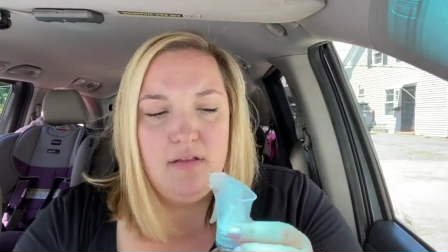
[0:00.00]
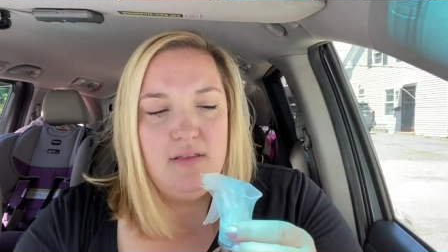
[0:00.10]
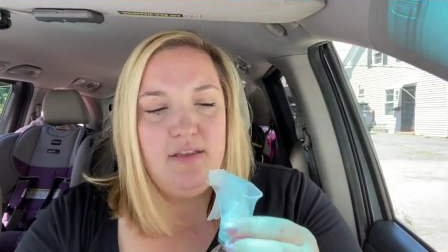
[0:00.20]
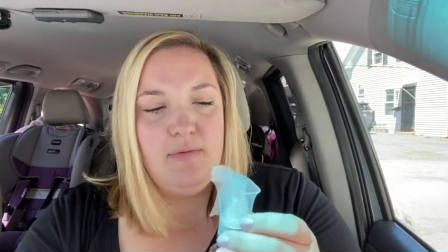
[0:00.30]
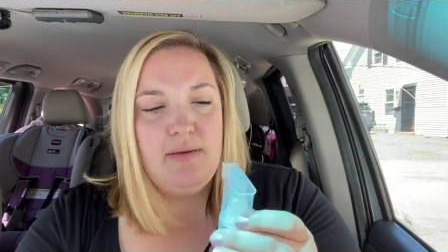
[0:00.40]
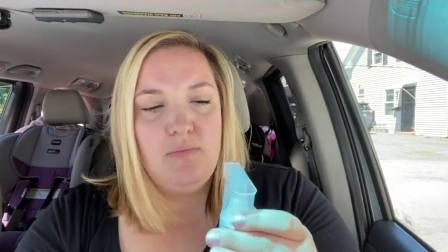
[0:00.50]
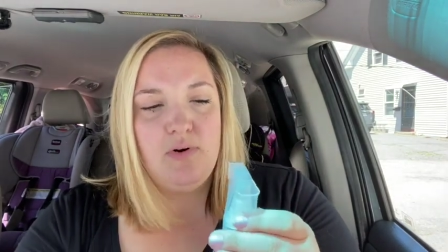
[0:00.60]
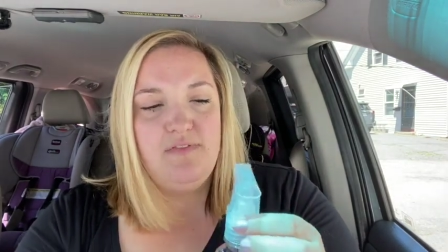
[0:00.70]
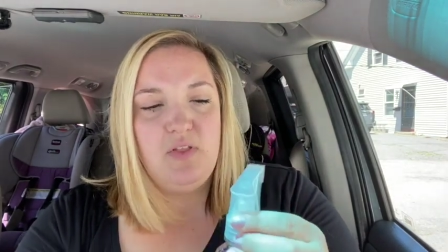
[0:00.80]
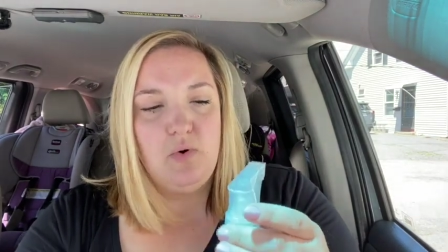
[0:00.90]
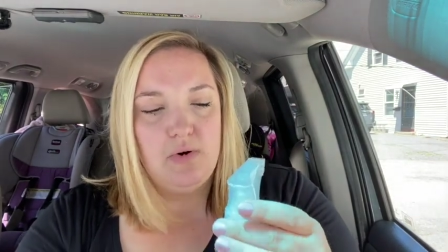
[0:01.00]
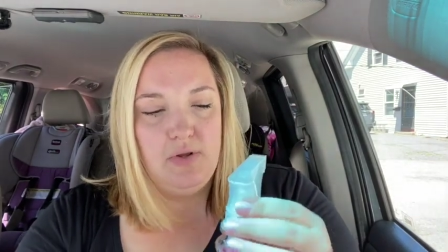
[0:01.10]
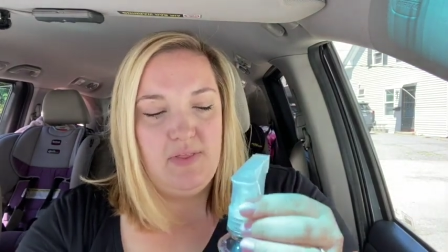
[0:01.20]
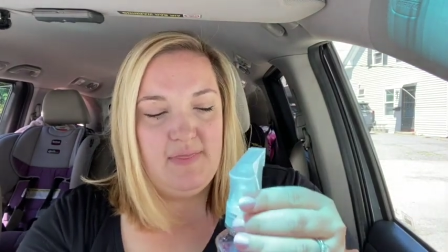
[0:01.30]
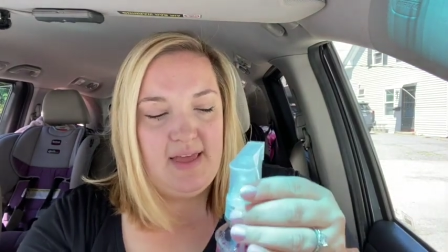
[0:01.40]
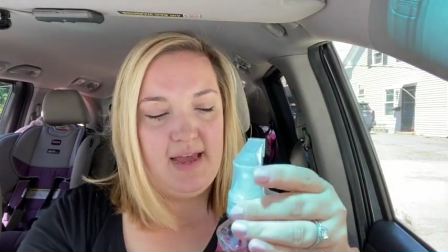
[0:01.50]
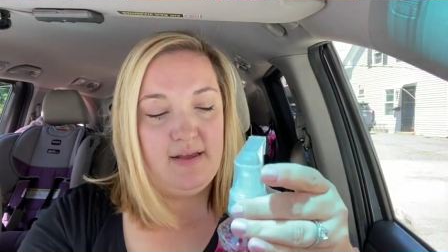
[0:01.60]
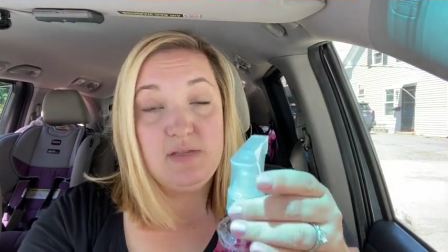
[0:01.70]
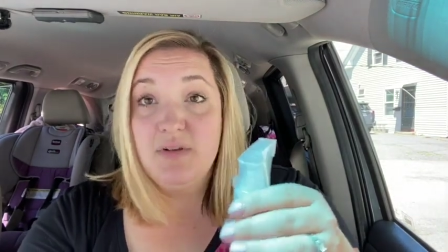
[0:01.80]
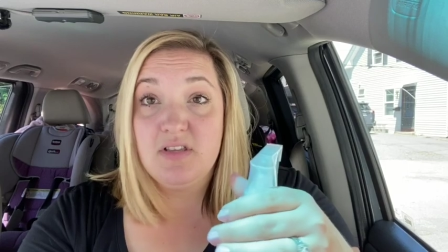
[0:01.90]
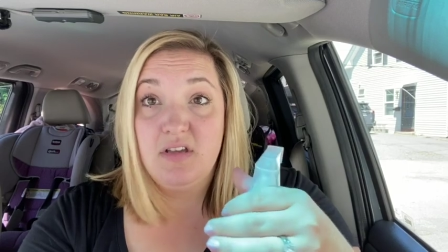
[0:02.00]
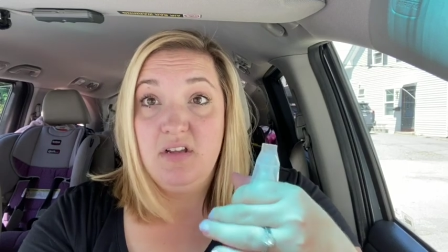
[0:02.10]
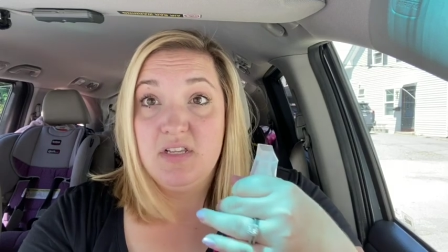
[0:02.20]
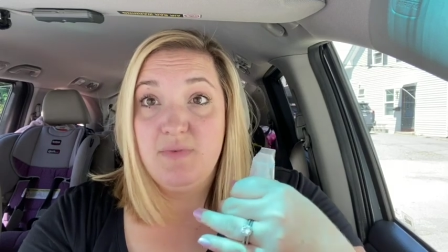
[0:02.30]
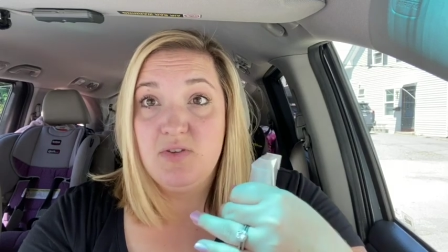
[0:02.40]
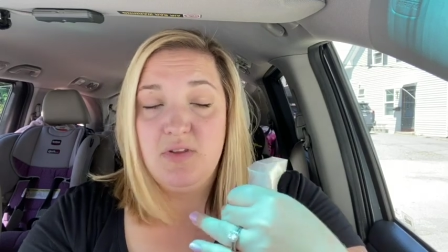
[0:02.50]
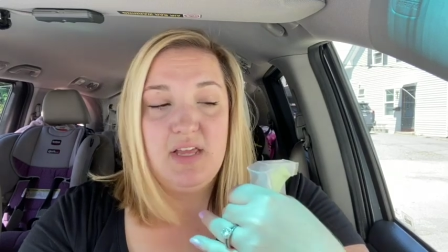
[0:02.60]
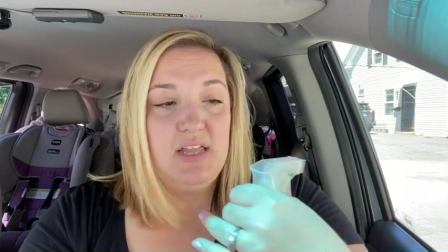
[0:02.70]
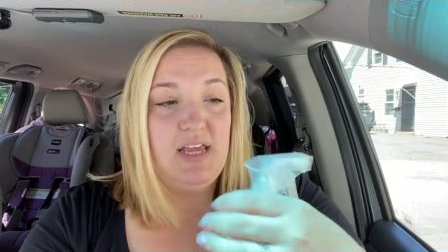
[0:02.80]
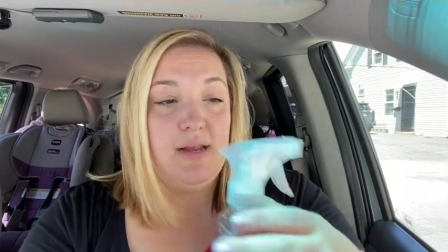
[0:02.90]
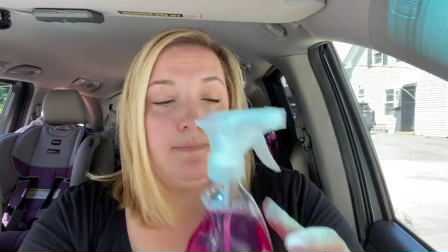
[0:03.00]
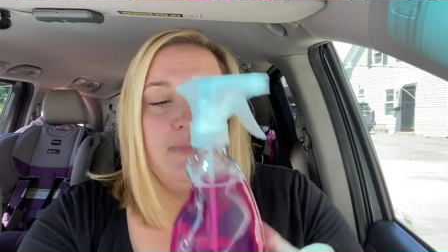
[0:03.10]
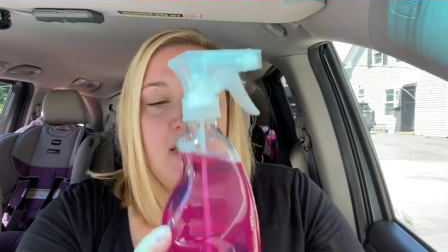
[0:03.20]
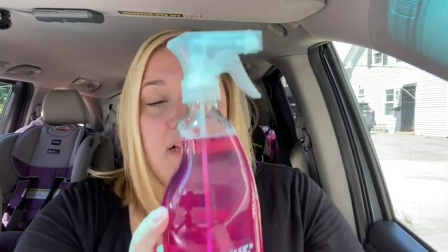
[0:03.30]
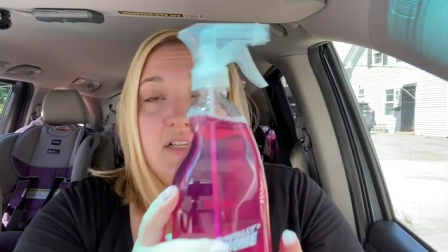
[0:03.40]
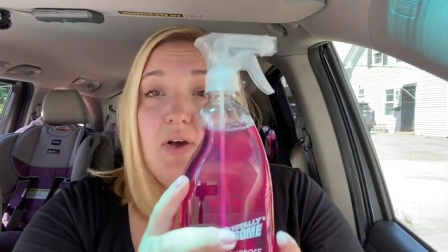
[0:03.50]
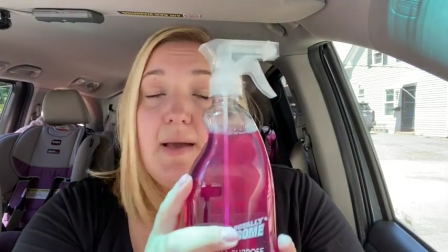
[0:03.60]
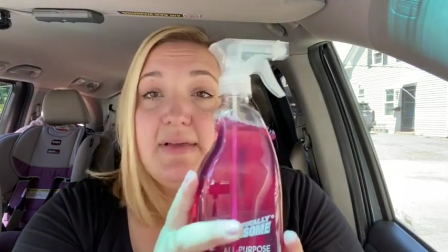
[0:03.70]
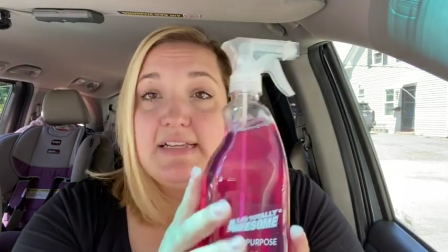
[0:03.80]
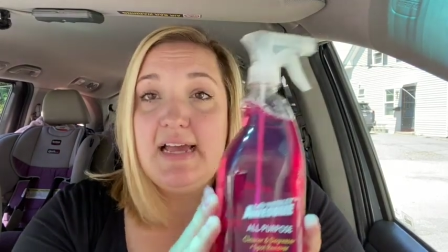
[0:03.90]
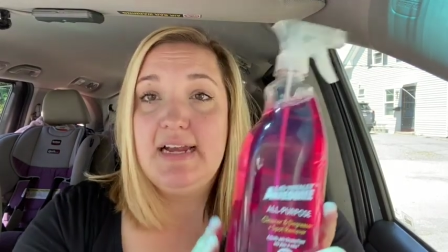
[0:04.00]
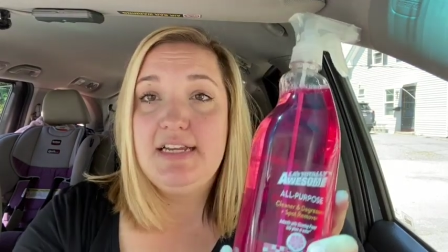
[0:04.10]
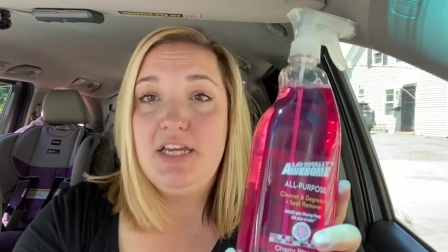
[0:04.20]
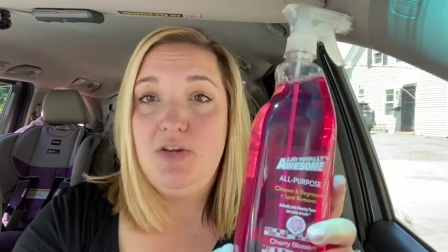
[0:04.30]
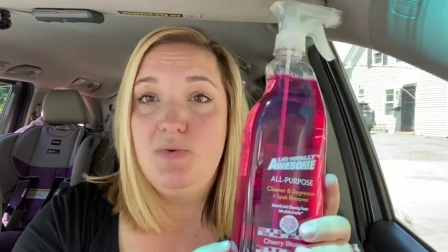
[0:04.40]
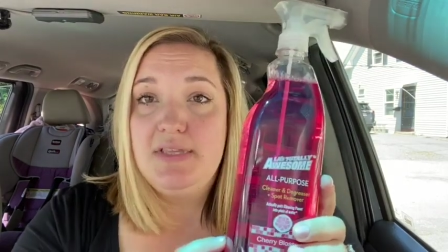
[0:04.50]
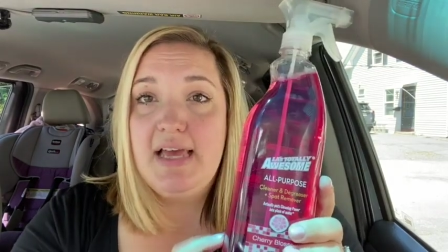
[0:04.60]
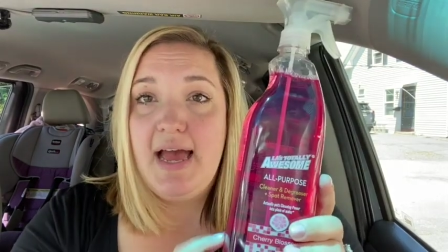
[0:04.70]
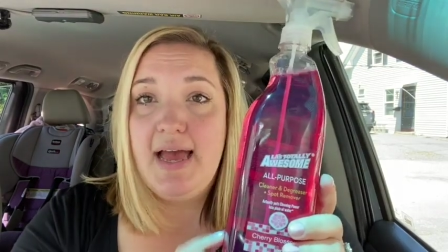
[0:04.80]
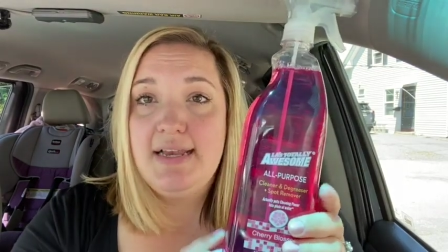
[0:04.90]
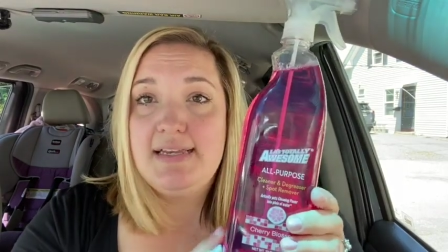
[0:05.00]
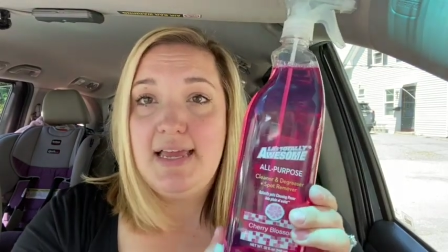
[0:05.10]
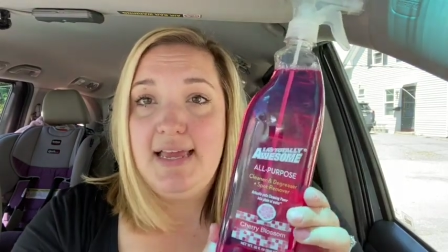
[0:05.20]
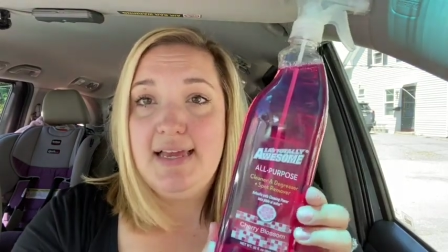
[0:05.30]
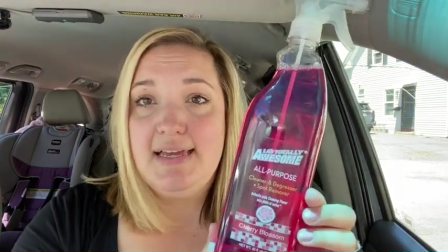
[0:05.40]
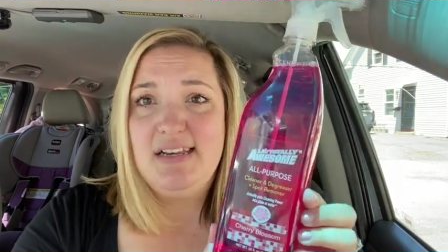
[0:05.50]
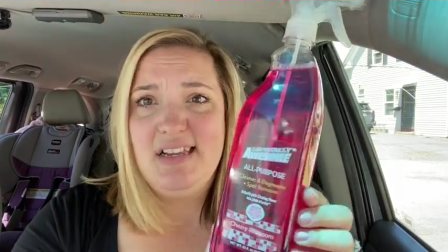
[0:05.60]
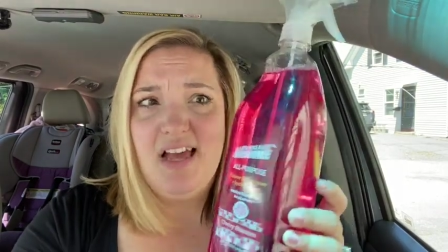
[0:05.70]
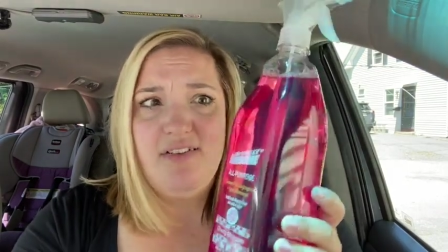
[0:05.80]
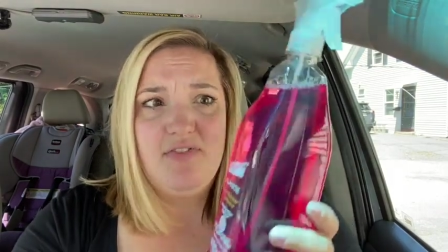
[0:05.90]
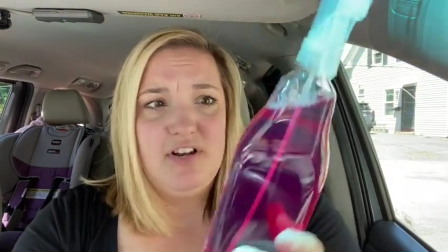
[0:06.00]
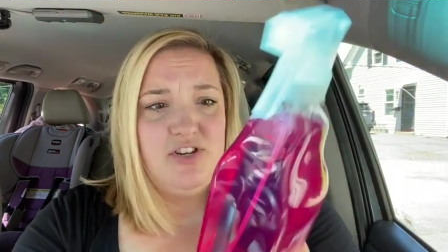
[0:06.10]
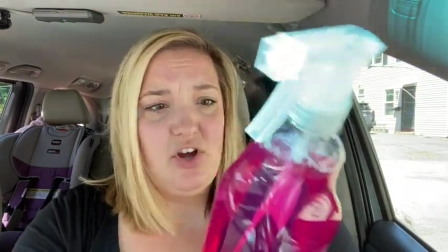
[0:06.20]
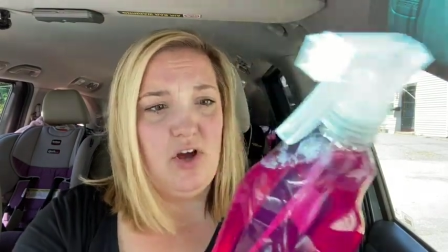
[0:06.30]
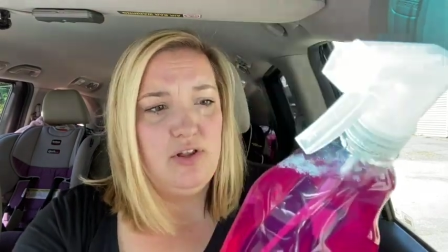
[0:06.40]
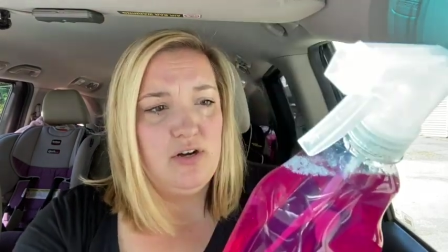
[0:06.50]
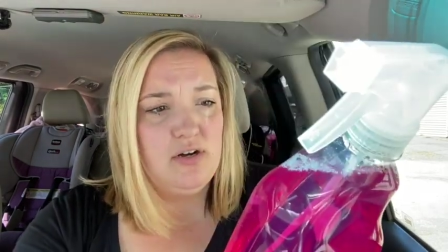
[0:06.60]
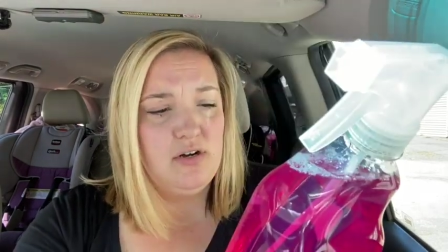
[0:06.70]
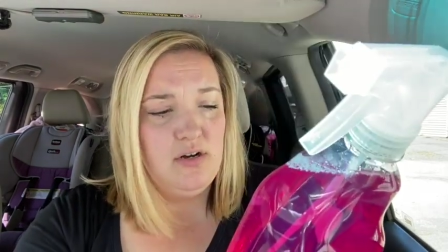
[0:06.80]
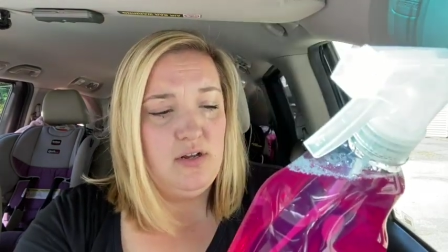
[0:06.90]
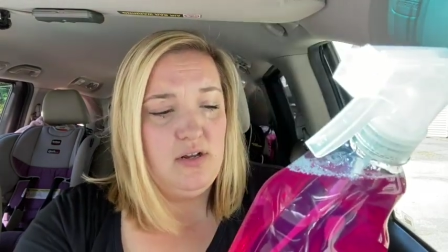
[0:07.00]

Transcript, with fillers: A little bit more floral than that. It smells good. It smells really clean. So I'm excited to use that. And yeah, for a dollar,